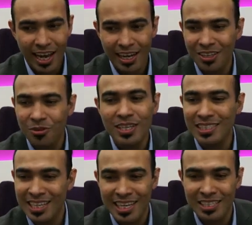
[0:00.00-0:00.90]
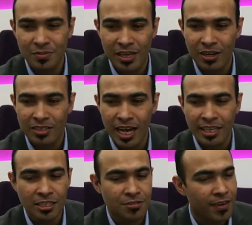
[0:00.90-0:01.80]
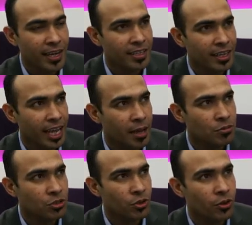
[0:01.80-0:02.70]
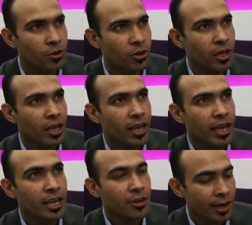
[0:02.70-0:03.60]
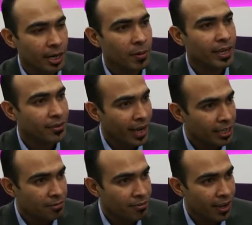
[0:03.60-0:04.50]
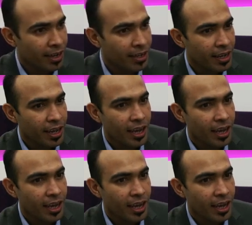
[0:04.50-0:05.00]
and the reason is because I just find the game so incredibly gratifying